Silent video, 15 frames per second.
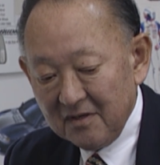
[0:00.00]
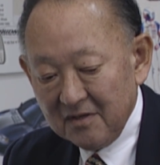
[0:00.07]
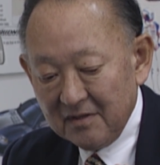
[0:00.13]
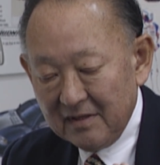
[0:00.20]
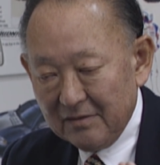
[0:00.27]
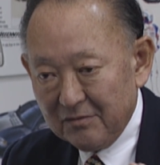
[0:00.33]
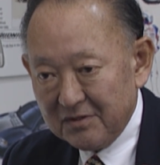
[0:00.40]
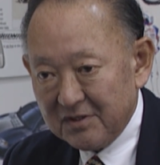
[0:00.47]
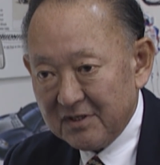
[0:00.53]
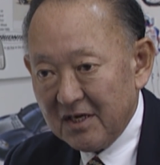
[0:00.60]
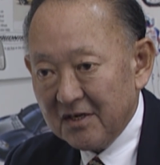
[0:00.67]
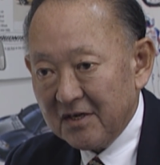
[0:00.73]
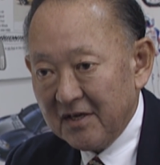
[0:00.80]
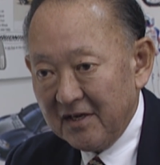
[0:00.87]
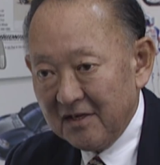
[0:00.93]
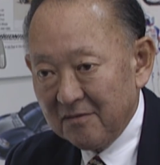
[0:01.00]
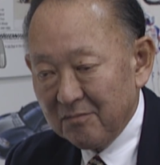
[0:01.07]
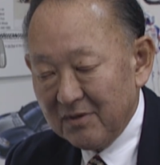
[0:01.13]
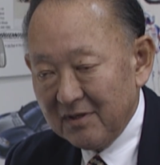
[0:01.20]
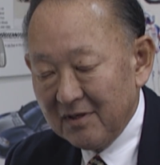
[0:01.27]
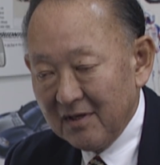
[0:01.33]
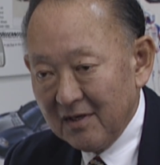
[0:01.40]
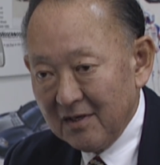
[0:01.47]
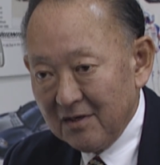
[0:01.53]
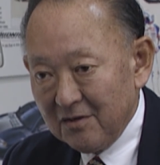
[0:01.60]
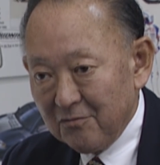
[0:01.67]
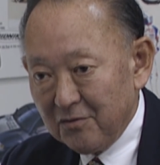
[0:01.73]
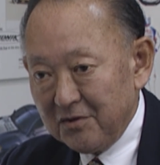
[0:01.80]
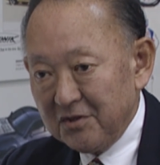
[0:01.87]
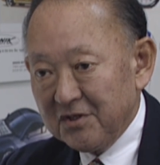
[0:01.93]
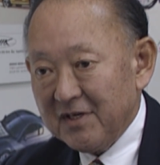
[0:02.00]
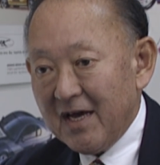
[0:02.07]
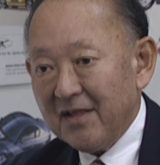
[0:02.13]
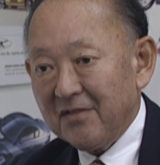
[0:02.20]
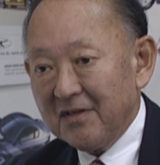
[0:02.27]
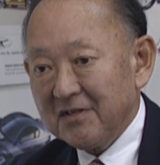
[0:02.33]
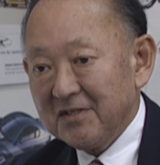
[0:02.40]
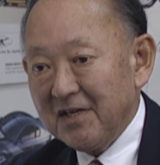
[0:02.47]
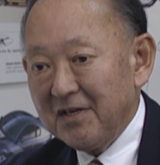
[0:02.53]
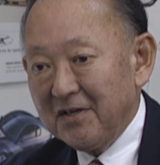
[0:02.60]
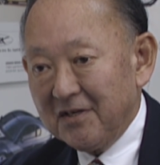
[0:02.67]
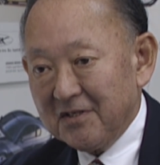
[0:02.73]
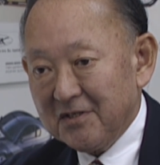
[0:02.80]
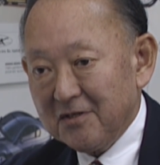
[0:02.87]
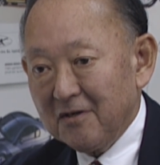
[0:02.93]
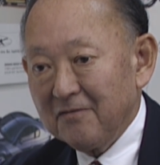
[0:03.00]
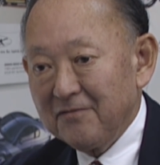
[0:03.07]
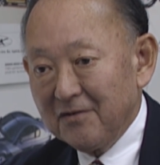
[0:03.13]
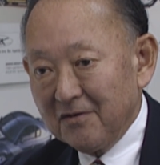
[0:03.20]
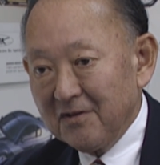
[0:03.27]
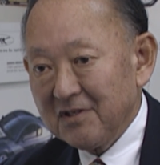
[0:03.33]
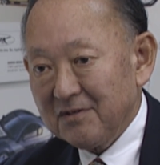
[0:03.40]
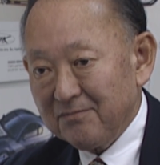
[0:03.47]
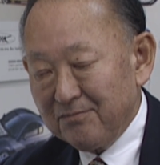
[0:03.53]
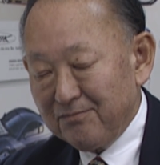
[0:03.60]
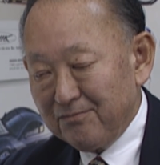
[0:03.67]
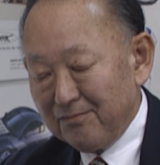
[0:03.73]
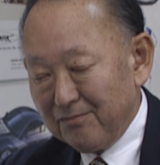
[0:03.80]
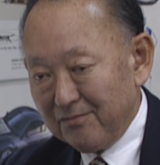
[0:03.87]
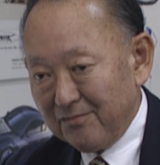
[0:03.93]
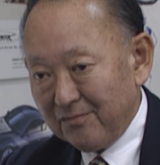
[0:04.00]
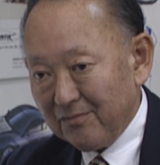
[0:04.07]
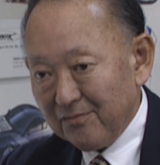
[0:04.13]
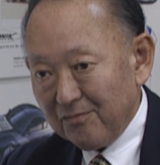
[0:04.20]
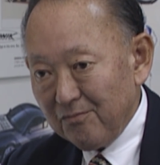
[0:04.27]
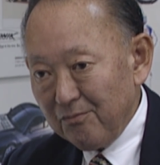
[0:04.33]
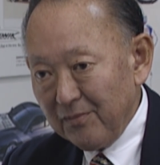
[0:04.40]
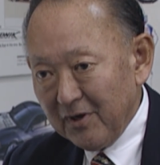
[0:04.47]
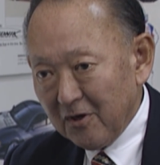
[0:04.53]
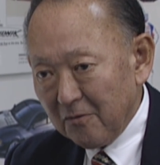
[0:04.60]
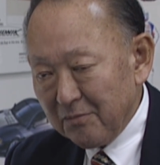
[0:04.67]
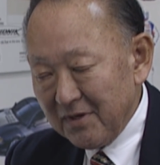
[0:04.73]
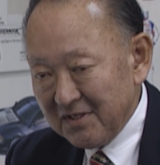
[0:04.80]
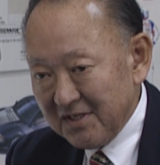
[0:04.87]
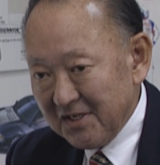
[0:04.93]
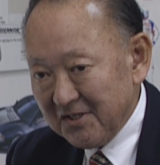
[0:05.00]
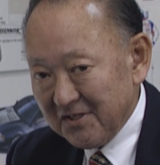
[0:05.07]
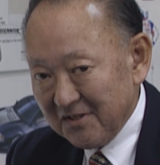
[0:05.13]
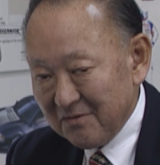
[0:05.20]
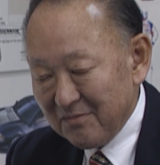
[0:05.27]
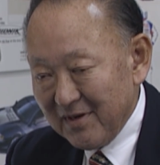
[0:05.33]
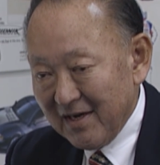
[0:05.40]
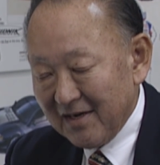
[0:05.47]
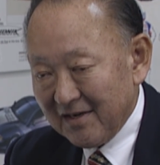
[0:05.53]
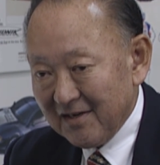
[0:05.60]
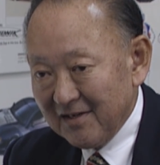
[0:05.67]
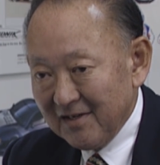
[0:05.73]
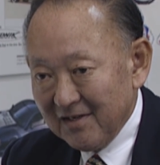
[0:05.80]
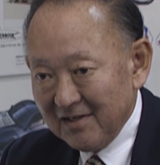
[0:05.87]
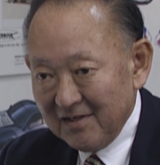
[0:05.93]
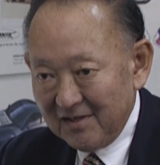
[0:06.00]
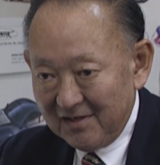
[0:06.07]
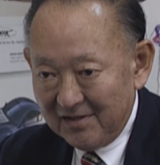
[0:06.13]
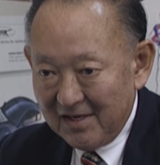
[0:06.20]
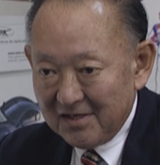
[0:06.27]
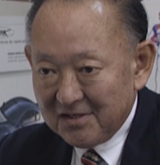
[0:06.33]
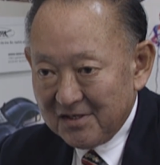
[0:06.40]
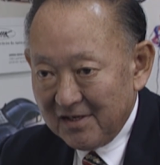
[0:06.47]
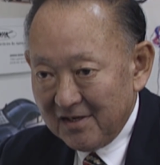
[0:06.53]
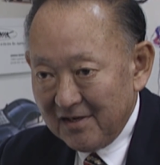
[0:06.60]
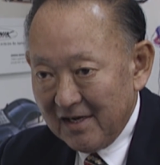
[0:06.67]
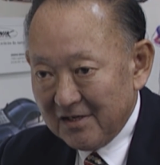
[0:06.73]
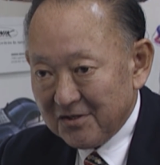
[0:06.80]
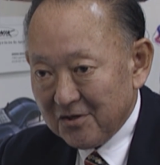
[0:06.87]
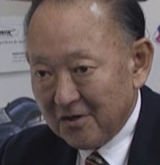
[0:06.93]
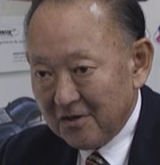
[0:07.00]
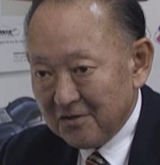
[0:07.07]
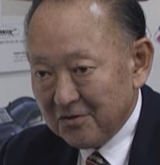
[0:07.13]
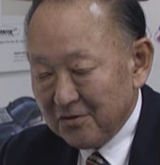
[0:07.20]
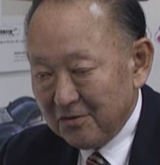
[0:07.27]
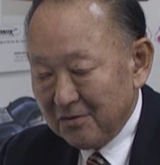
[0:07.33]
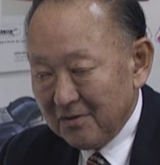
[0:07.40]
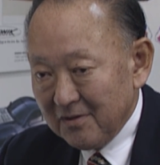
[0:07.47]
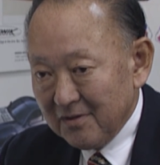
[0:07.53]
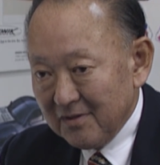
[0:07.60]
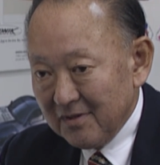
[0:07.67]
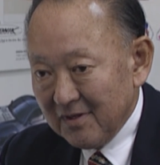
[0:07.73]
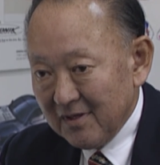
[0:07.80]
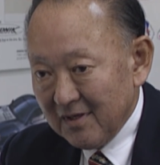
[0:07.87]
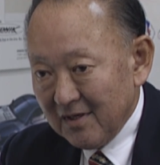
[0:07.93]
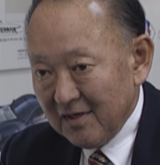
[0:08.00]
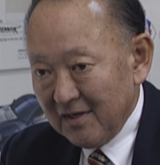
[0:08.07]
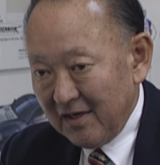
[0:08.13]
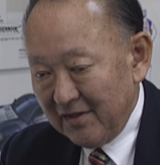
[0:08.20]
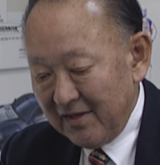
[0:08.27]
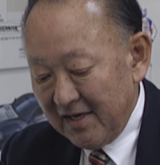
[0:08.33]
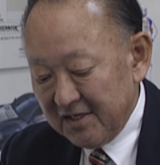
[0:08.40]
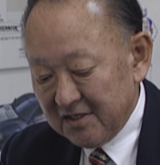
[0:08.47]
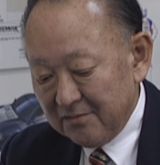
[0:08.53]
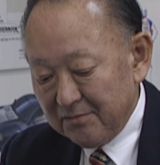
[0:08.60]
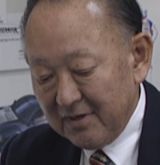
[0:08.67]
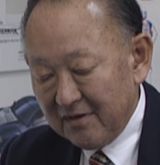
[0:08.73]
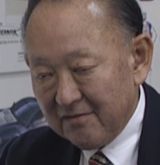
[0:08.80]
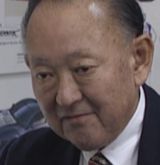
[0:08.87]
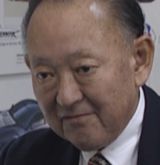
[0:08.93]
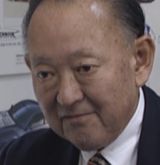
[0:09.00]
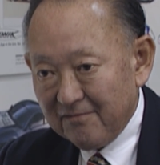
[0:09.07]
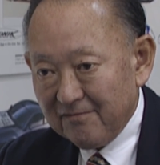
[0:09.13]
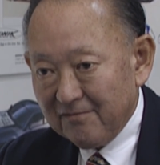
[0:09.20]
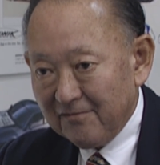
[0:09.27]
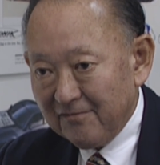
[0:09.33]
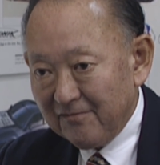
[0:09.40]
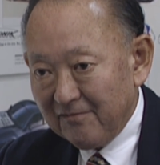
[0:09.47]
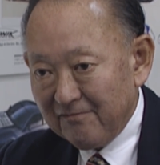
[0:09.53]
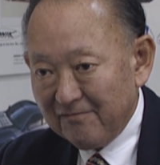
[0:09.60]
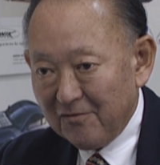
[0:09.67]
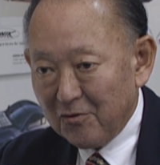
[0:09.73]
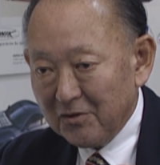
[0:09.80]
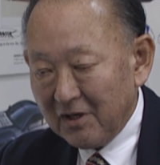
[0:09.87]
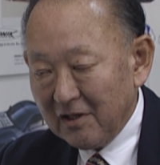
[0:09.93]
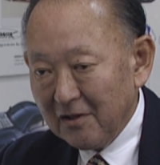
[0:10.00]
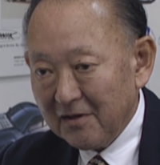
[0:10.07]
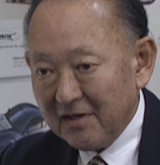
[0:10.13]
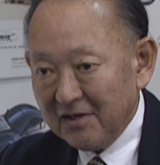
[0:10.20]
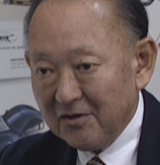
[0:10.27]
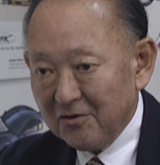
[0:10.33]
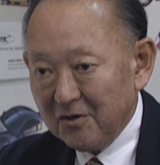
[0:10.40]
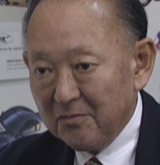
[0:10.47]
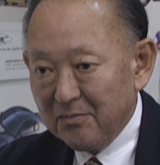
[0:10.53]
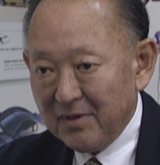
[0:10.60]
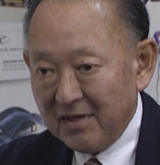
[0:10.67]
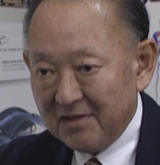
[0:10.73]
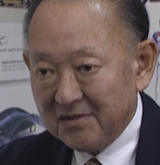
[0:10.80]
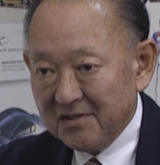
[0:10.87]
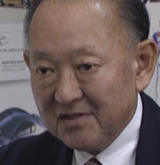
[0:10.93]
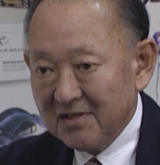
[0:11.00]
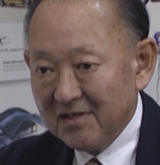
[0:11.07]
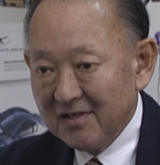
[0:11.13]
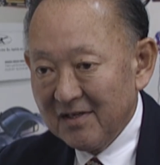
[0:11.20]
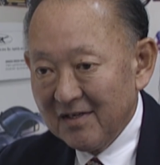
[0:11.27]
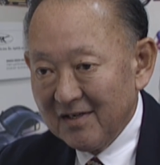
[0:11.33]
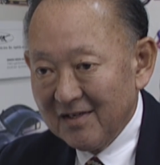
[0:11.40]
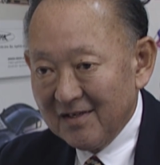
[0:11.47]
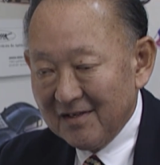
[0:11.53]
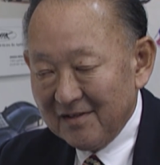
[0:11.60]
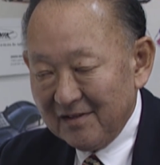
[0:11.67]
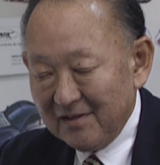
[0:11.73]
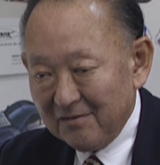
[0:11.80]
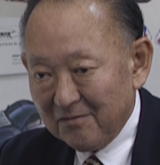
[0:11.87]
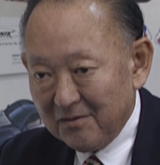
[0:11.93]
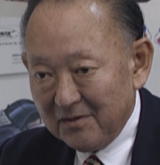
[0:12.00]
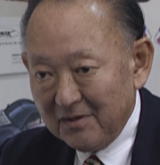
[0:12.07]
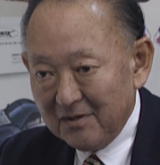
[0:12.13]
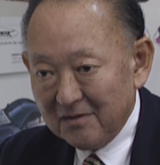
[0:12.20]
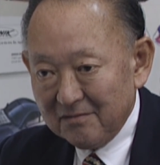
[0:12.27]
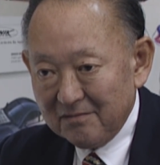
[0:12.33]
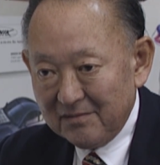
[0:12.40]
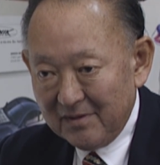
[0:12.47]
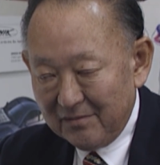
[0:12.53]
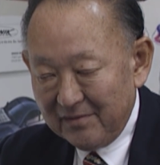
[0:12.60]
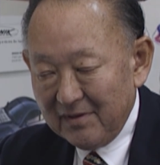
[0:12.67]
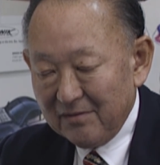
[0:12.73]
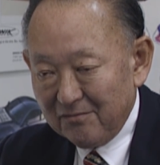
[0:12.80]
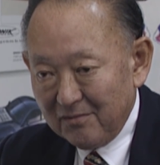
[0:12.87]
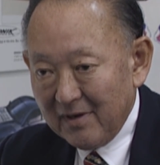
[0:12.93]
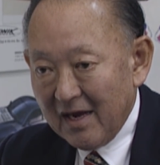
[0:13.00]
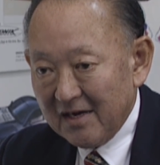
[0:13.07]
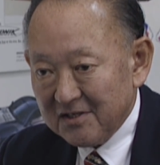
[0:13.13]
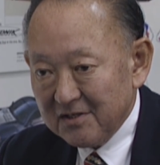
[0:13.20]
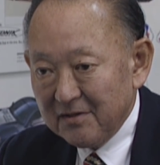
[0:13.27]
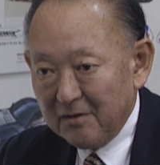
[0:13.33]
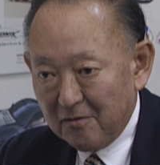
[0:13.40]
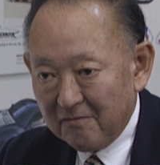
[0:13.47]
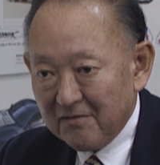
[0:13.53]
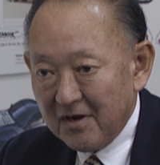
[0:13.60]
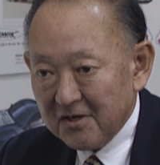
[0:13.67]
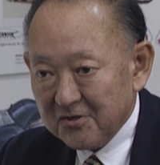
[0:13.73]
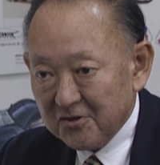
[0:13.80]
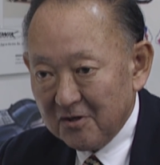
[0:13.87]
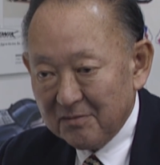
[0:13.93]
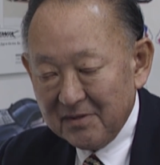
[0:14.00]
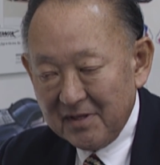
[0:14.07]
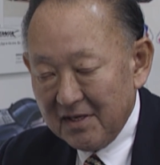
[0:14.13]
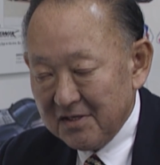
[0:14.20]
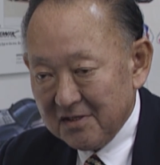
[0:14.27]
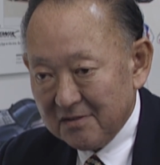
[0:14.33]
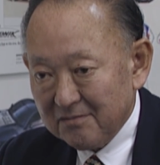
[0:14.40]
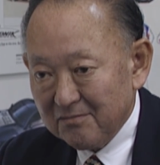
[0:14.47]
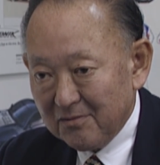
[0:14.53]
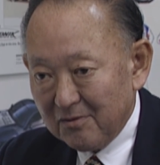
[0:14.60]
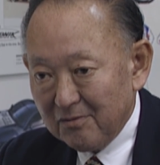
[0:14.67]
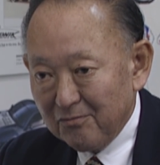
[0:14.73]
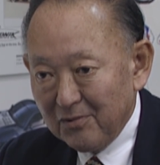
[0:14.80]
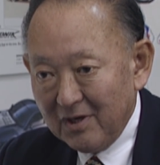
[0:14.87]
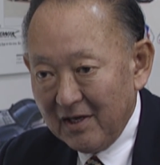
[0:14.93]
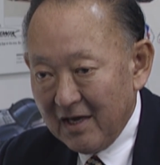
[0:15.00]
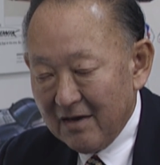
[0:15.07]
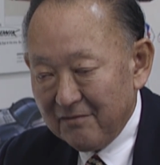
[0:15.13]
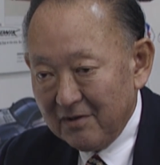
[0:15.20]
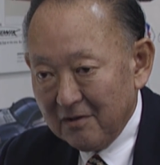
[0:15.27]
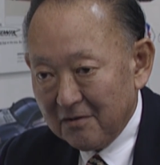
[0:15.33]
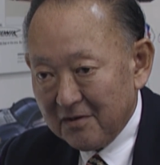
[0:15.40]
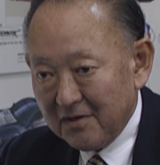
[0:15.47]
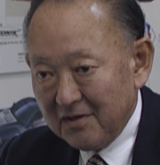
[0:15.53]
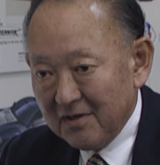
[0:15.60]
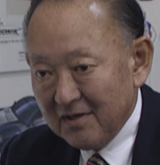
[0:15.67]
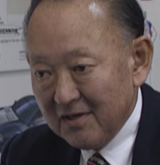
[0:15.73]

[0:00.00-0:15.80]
that was sunk in, but when you sat in the seat, you could still feel this metal piece hit you in the back, and that said SR2. And they had some big, phony-looking hood pins that were, they were functional, but they just were really heavy-looking.